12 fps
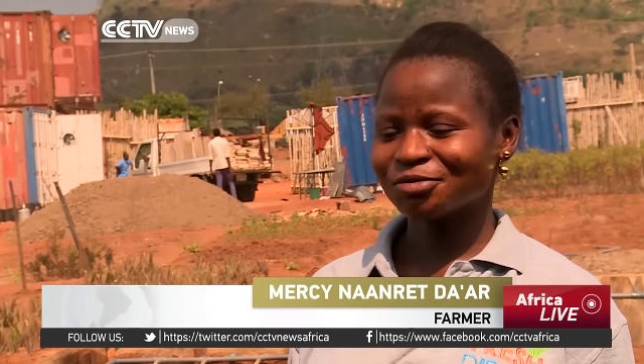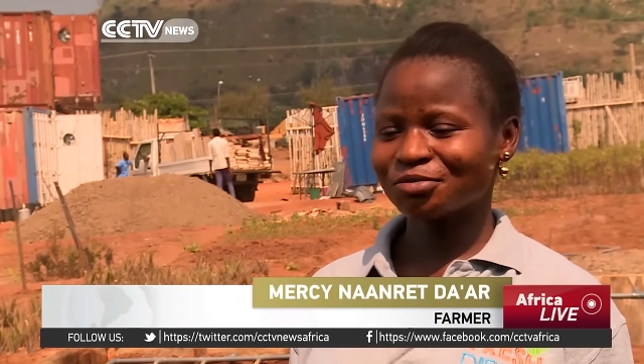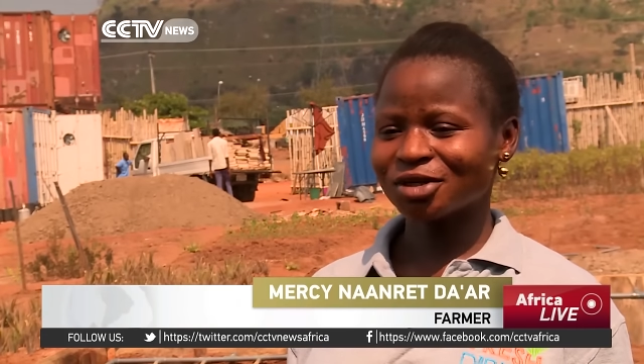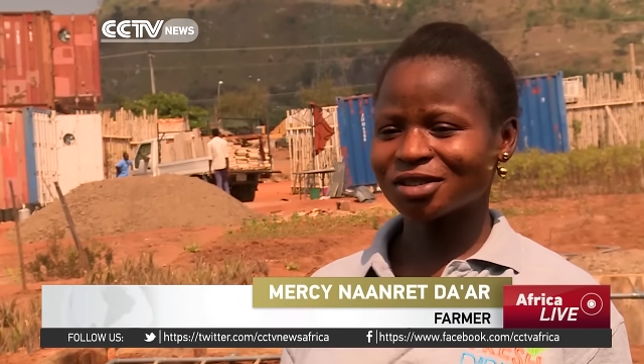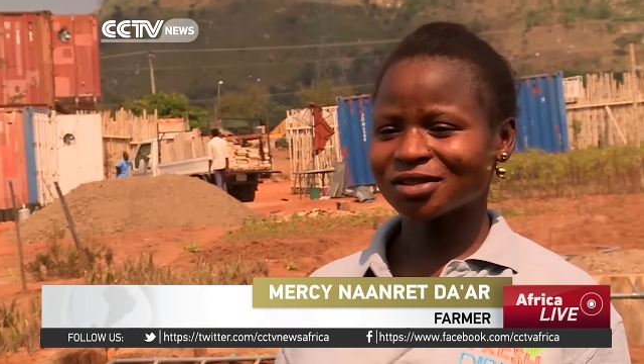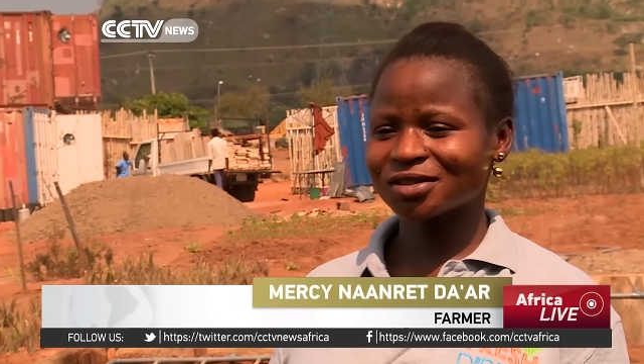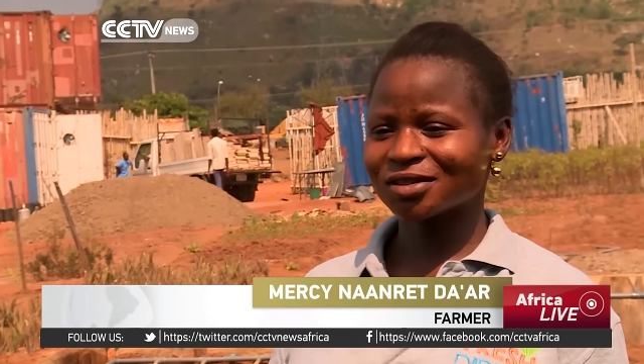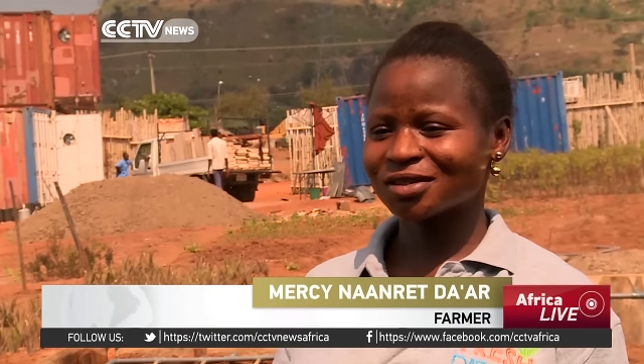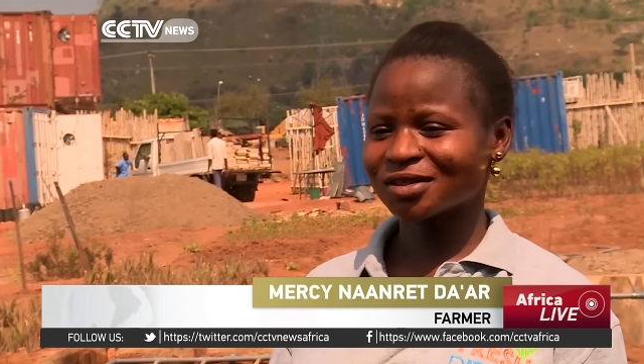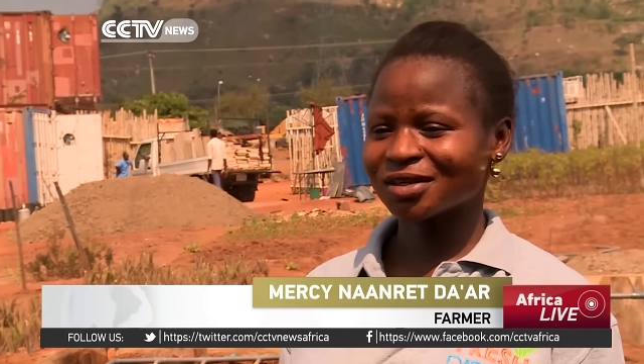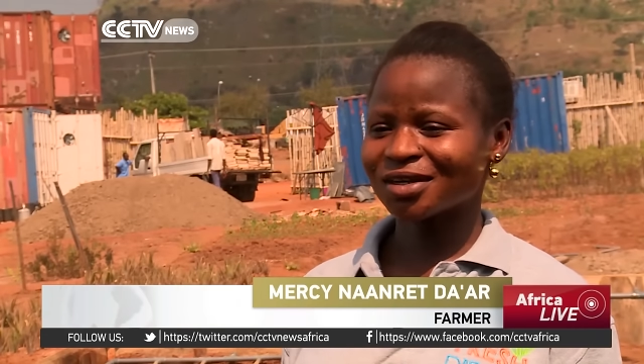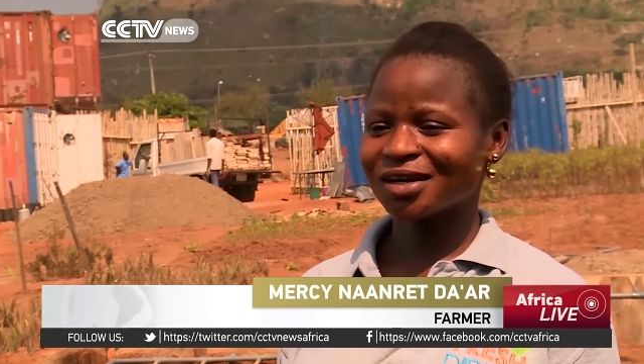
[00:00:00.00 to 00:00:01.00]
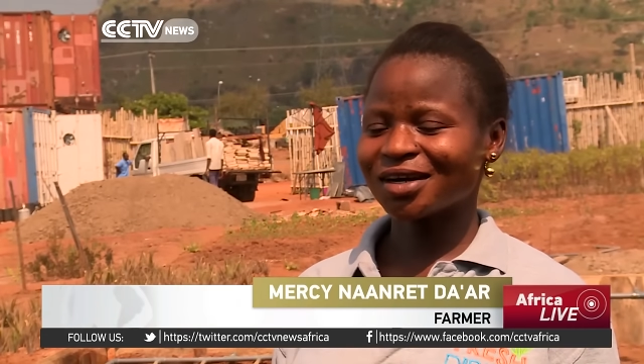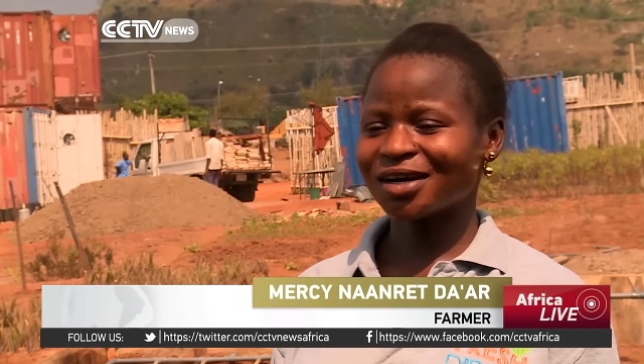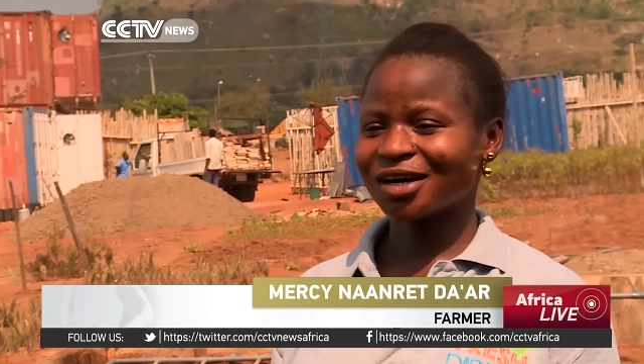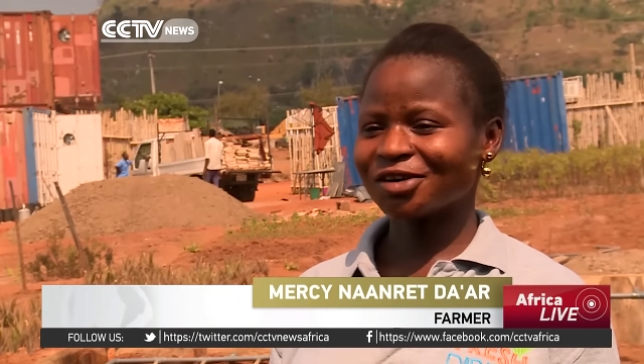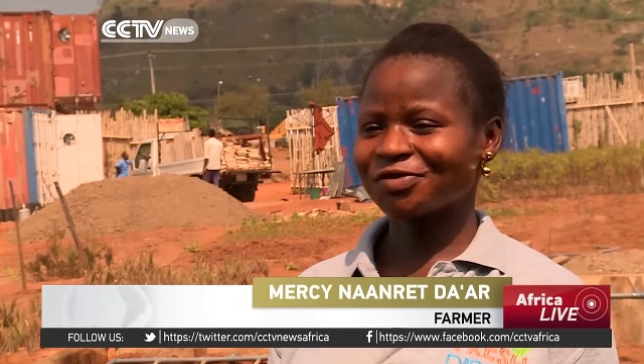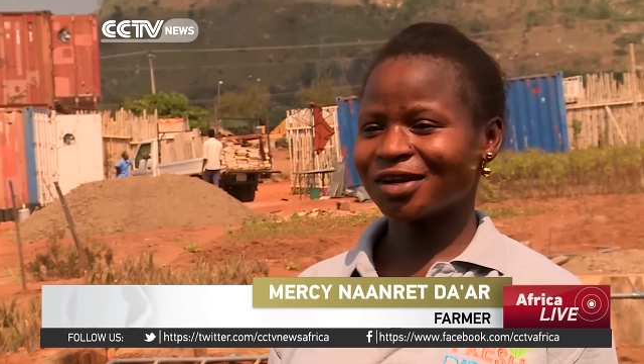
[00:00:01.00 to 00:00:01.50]
but
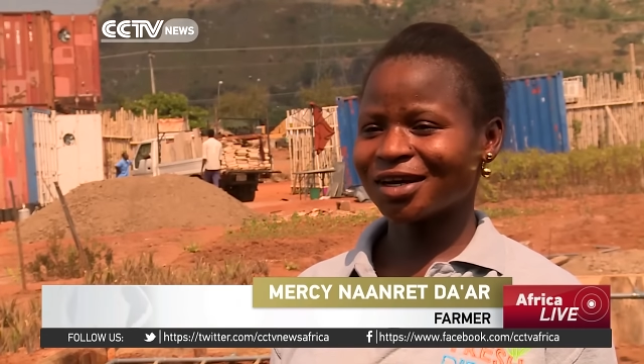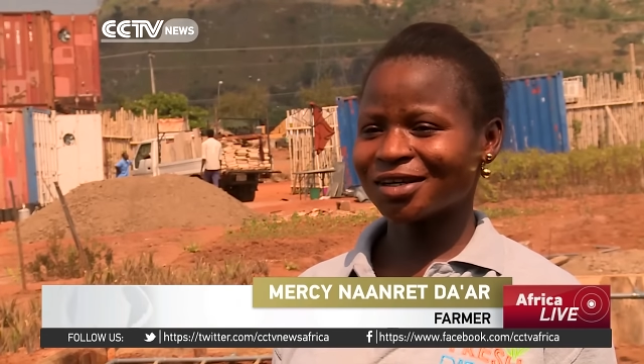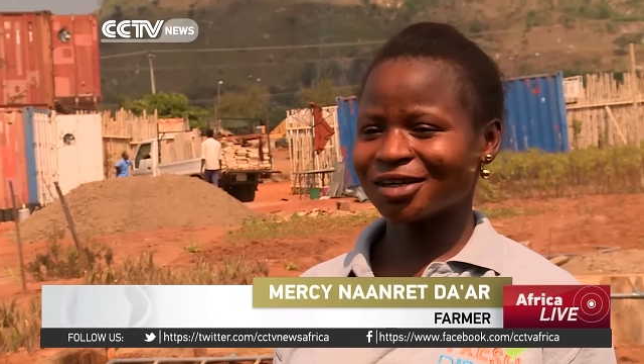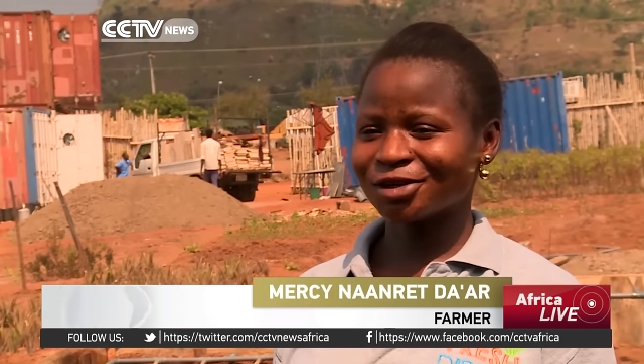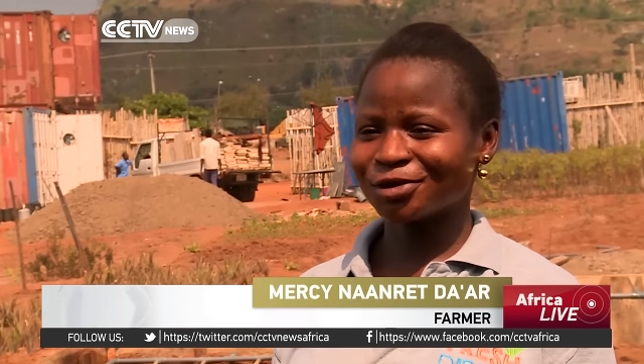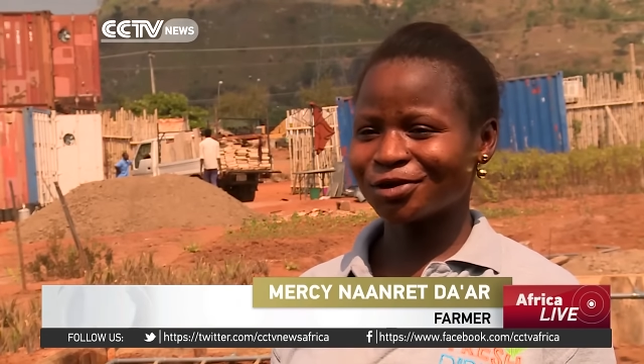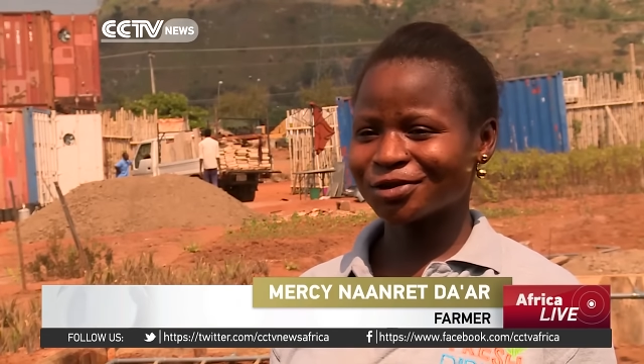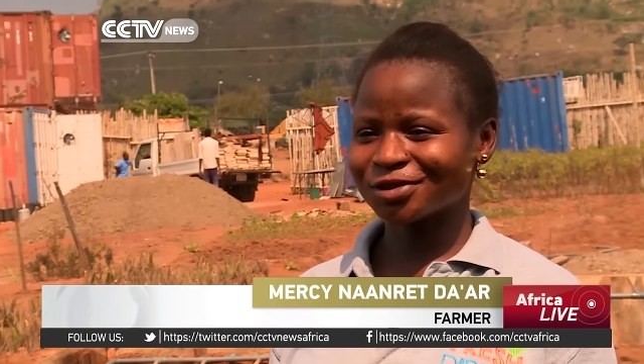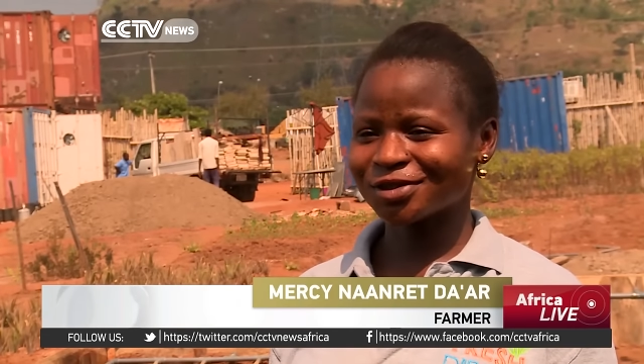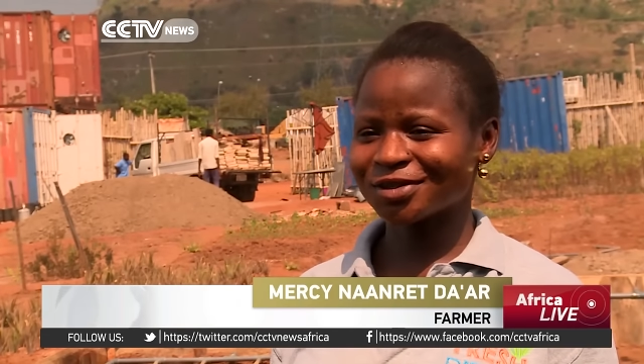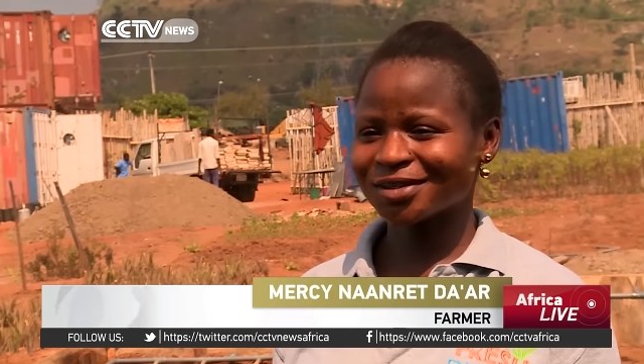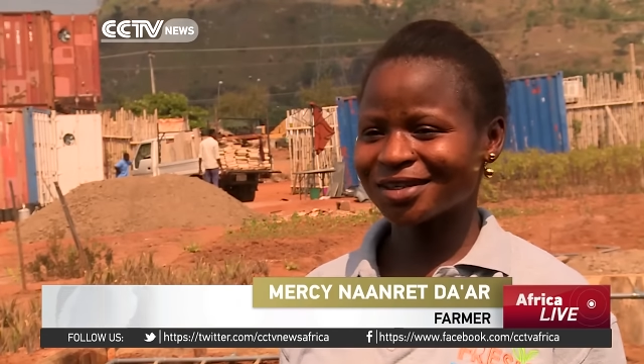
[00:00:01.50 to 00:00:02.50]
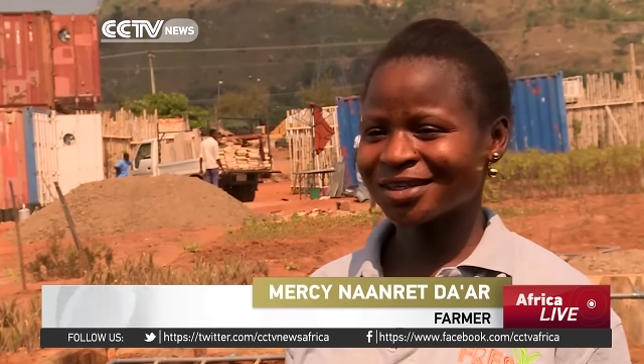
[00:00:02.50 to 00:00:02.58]
I've learned a lot